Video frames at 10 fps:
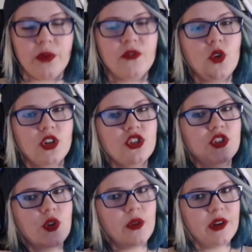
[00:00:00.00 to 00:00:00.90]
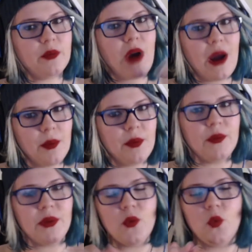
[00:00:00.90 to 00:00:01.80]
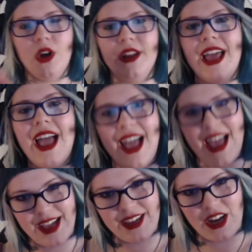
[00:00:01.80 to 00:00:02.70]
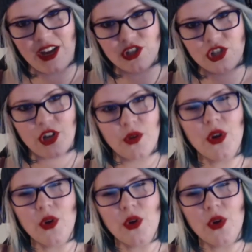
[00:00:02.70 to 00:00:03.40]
Of course, there's going to probably be one head honcho,